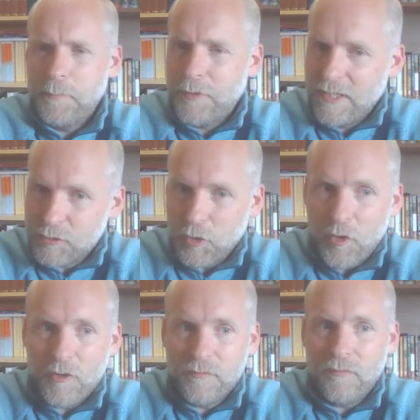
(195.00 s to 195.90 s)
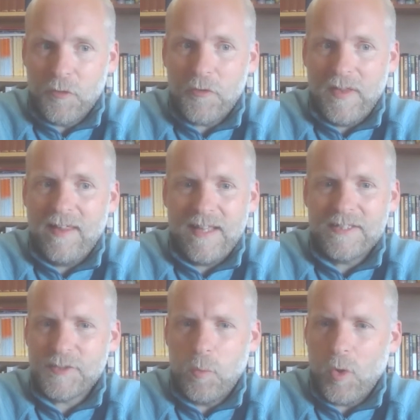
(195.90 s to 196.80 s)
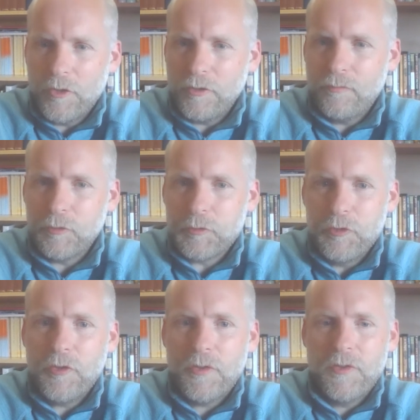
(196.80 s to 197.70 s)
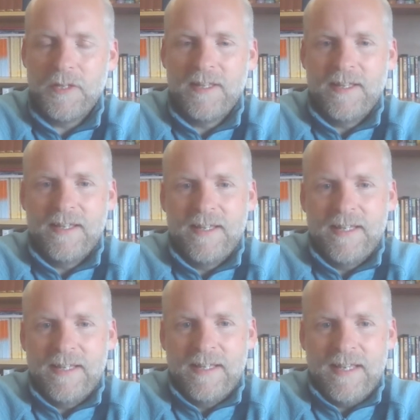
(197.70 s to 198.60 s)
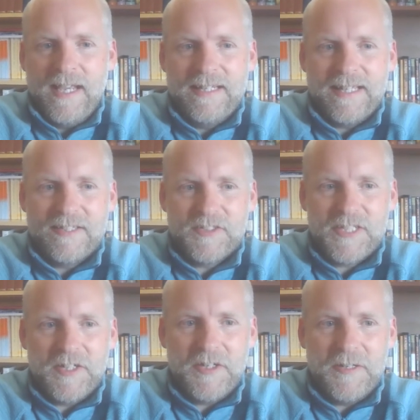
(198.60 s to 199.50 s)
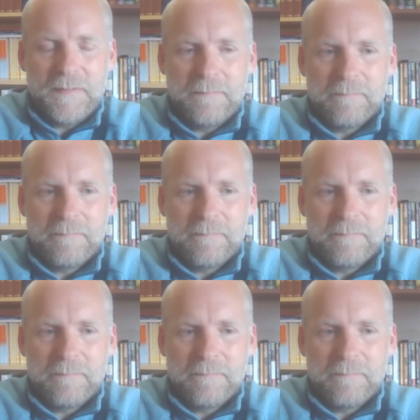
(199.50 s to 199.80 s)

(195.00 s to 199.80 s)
Praise God for that. That's a wonderful truth to consider.